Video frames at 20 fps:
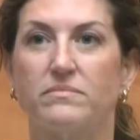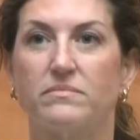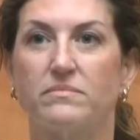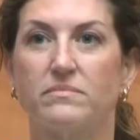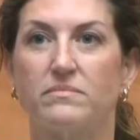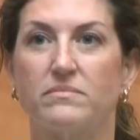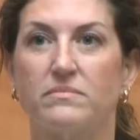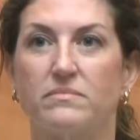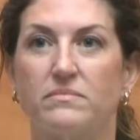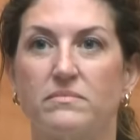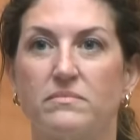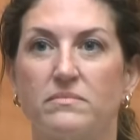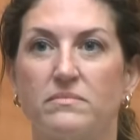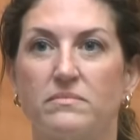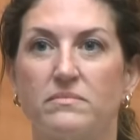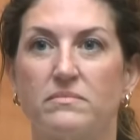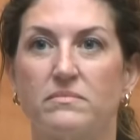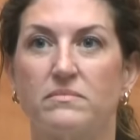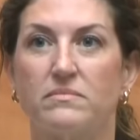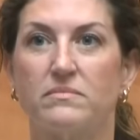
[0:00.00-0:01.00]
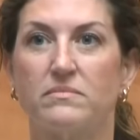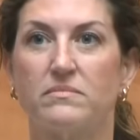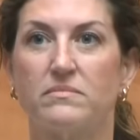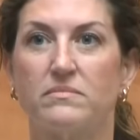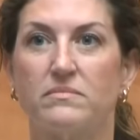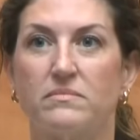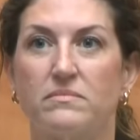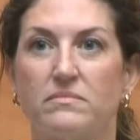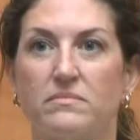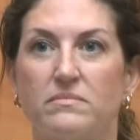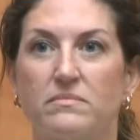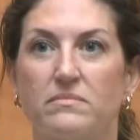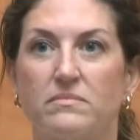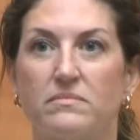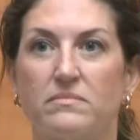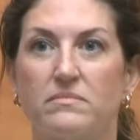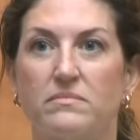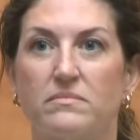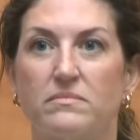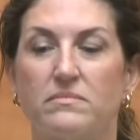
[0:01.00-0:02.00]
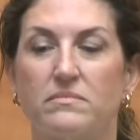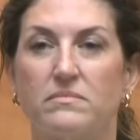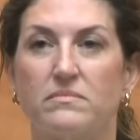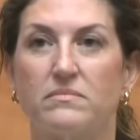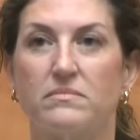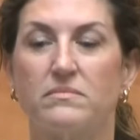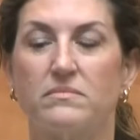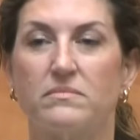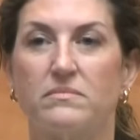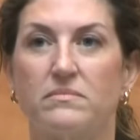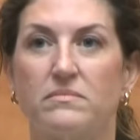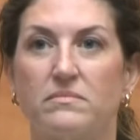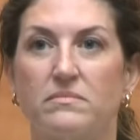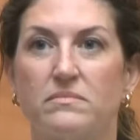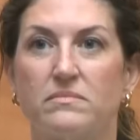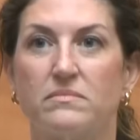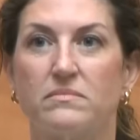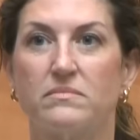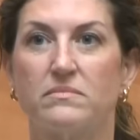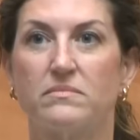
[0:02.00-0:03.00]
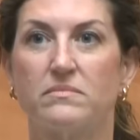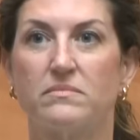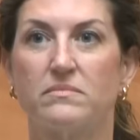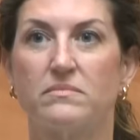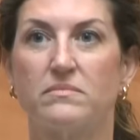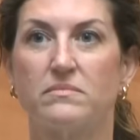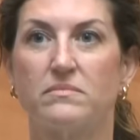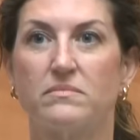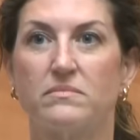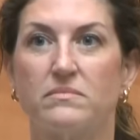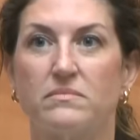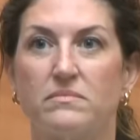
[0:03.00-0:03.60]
(silence)